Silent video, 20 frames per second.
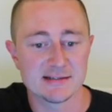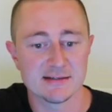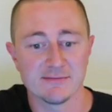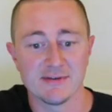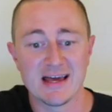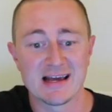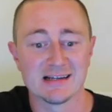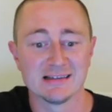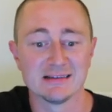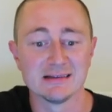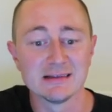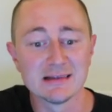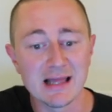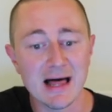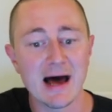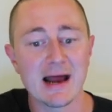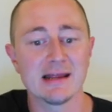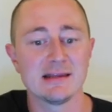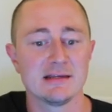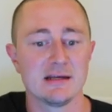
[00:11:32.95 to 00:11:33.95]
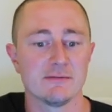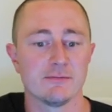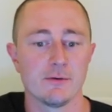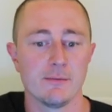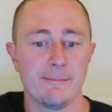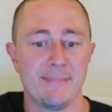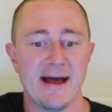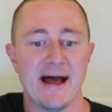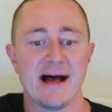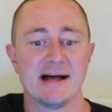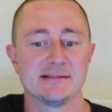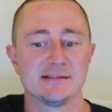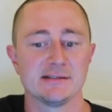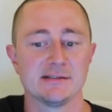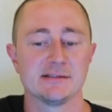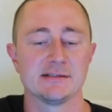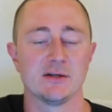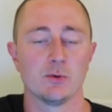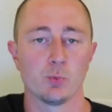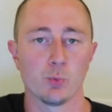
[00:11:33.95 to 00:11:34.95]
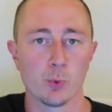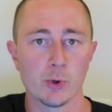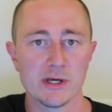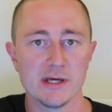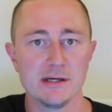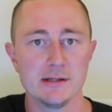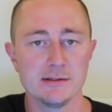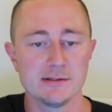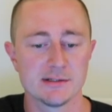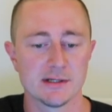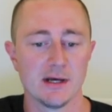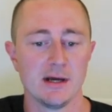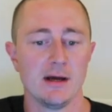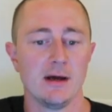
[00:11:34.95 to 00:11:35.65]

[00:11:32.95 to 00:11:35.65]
I've got a lot of different passes and reads